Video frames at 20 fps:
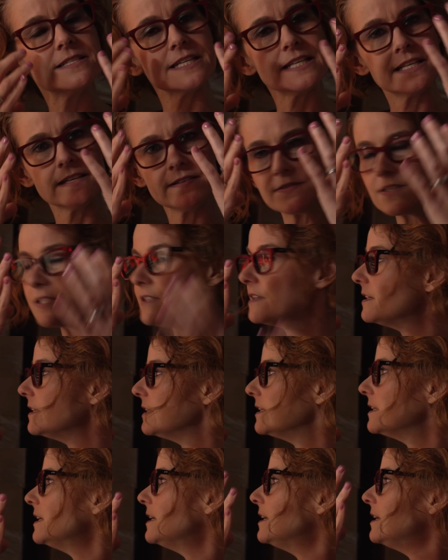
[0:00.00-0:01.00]
It gives
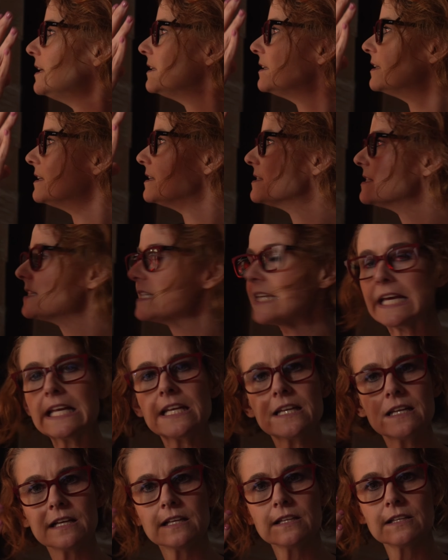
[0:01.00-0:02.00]
the
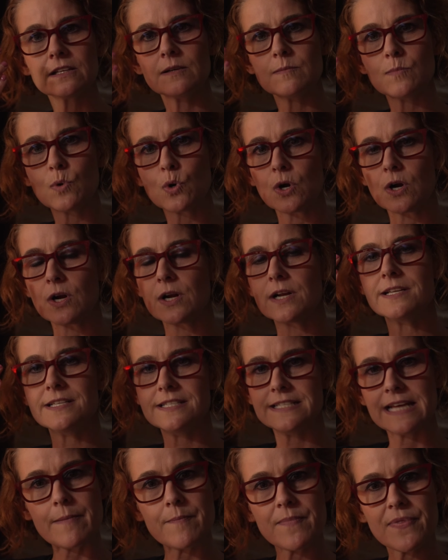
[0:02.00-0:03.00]
skin a little more
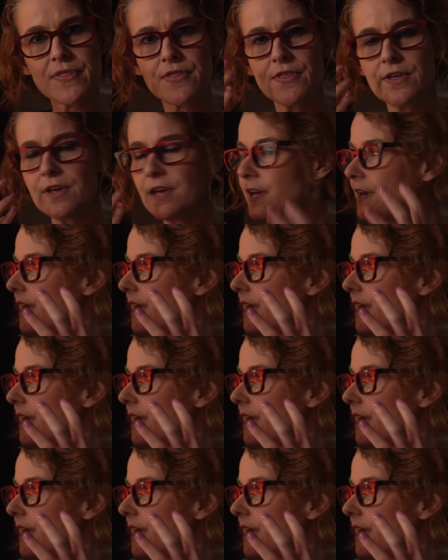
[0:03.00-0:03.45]
depth.